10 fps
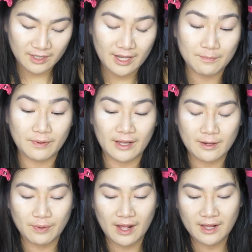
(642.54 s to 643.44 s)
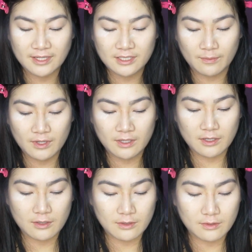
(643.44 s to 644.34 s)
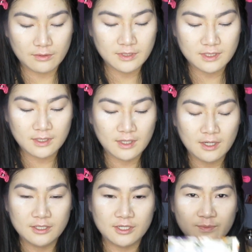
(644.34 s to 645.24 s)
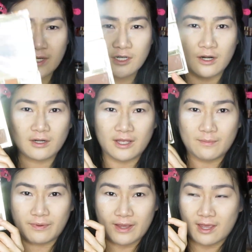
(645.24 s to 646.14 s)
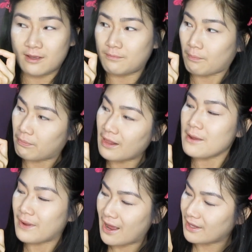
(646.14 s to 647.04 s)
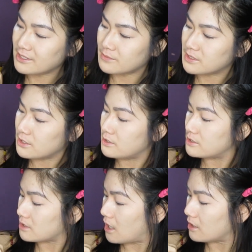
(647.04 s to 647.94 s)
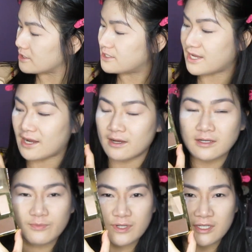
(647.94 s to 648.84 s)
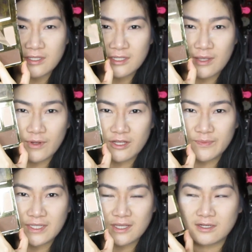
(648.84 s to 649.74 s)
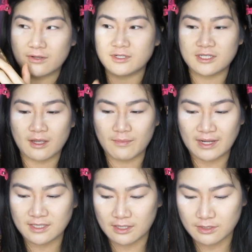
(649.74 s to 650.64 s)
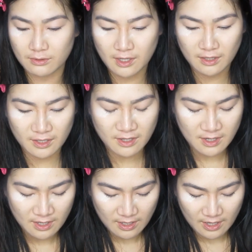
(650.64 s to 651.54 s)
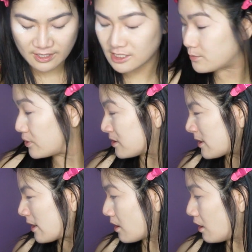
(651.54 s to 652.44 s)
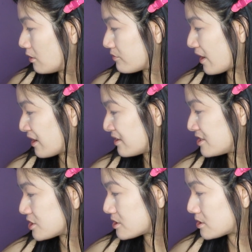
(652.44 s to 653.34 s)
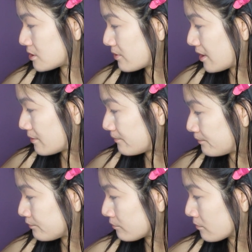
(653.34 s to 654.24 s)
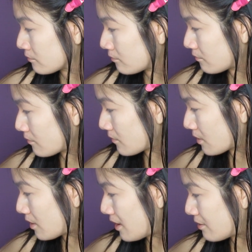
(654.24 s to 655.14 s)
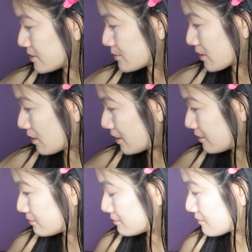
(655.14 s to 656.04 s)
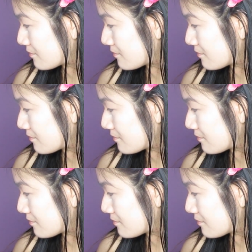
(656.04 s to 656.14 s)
Clay Play palette. So I'm going to use, so this is my Tarte Clay Play palette. So I'm just going to use the color Sand, which is the same color as my skin tone. It's just like a matte skin tone color. And just put that all over the eyelid just to, what's it call it?